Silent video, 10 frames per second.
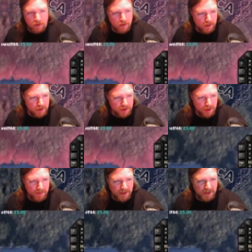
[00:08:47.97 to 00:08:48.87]
So
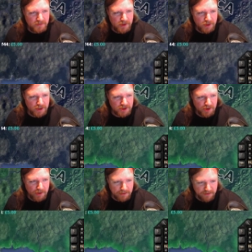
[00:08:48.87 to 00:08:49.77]
how many units are you
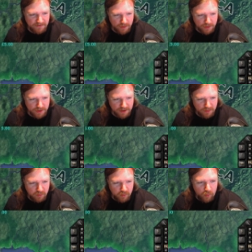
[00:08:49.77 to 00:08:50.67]
able to field, see if...
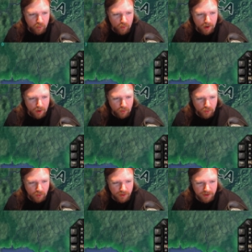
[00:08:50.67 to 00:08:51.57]
Whoa!
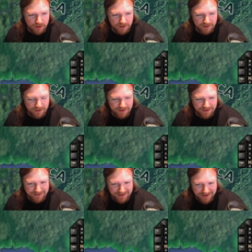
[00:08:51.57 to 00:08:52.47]

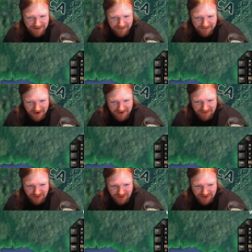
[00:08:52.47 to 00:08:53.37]
five
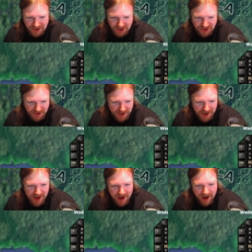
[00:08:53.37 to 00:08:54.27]
hundred divisions.
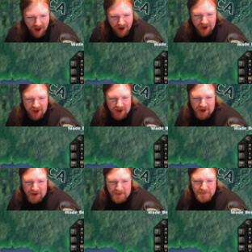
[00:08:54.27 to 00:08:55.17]

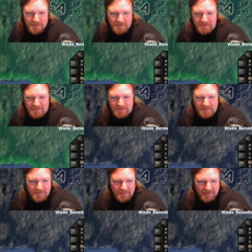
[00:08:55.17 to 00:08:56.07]
Um,
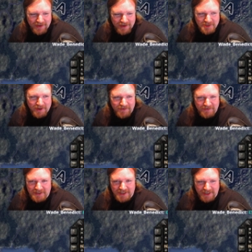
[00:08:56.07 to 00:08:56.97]
to my
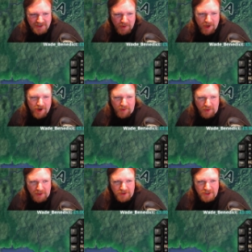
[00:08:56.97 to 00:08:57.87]
fifty-six. So we are
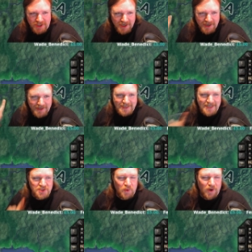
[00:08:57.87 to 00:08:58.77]
outnumbered
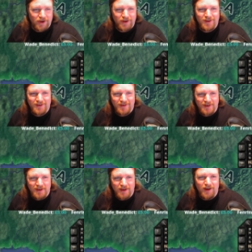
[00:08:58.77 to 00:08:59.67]
ten to one.
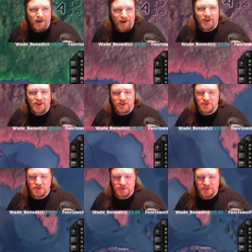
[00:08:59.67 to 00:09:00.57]
I like those
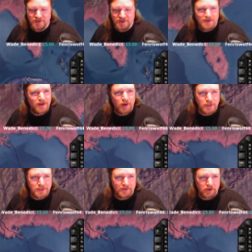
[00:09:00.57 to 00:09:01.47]
odds. Now, we're
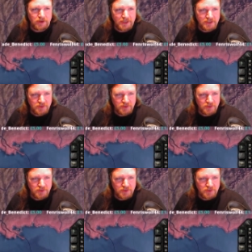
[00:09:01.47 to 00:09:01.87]
definitely going to need to wait